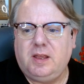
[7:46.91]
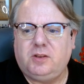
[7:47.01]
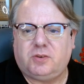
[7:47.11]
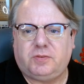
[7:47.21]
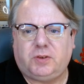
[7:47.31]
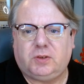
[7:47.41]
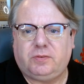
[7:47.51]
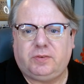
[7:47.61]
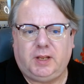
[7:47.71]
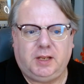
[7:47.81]
Trafalgar
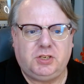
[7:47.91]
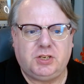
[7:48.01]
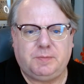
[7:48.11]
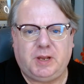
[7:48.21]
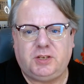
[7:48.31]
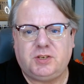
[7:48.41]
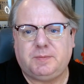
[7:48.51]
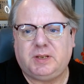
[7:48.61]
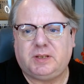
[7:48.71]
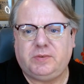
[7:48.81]
flagship
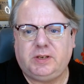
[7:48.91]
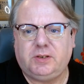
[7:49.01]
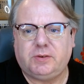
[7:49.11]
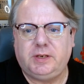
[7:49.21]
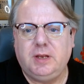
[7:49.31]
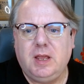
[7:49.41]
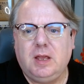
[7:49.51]
HMS Victory